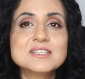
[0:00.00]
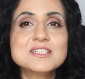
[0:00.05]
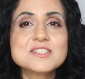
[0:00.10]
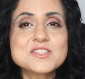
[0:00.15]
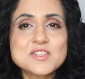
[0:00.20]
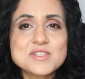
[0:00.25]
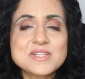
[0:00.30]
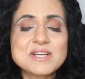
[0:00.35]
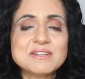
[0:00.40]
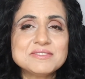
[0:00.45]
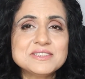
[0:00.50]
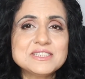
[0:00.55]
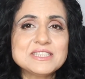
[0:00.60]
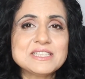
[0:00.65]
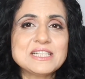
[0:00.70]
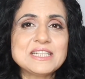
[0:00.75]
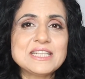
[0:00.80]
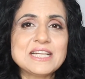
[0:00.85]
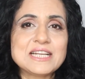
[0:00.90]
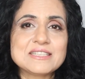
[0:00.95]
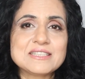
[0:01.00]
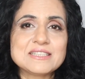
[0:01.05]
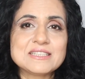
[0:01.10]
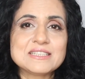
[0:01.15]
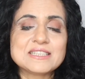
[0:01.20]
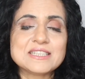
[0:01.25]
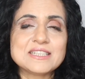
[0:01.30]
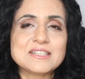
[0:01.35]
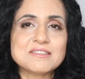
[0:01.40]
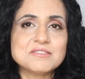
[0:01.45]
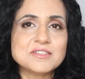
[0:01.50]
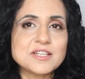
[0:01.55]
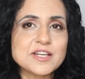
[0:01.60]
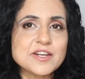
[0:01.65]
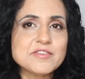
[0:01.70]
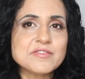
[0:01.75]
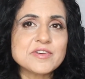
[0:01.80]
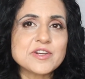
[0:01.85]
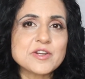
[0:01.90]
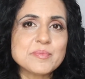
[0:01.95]
So definitely I think they are
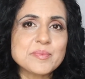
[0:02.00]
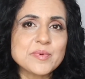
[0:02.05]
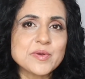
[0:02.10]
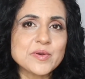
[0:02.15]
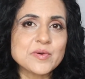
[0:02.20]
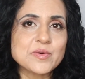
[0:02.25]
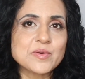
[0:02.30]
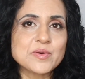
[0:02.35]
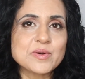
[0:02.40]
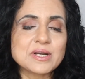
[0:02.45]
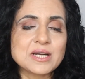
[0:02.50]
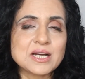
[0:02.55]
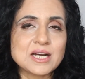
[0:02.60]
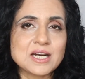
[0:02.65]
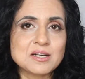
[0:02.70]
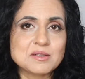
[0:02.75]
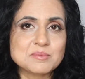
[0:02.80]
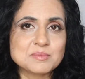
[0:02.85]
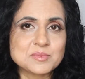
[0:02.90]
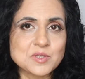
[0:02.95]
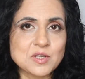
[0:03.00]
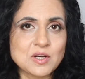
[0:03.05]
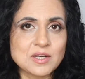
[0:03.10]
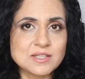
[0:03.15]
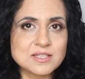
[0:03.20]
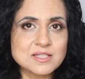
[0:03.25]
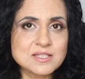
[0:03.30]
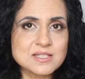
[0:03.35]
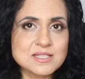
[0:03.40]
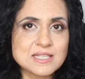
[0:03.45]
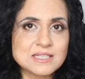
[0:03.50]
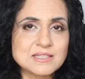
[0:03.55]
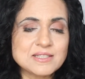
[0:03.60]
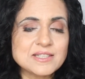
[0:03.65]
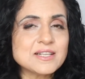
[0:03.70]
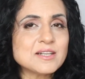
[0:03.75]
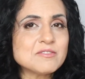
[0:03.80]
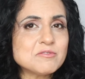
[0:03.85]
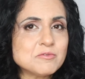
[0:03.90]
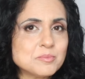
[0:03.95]
very, very pure products, and
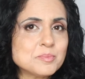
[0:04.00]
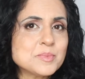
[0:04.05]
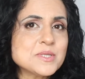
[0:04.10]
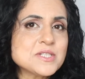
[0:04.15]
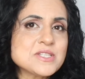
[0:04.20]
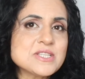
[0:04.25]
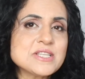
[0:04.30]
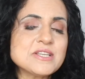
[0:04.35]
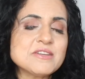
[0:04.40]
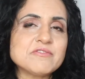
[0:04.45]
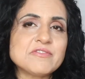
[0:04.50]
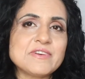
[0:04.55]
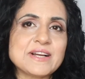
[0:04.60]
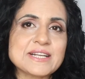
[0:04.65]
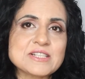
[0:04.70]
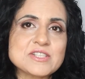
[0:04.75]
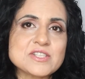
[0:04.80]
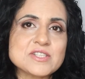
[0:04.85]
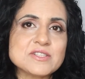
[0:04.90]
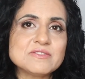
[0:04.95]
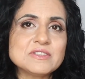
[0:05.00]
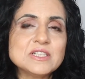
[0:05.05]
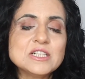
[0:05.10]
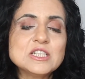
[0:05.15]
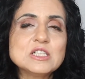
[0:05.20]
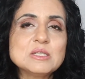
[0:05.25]
they are pretty effective.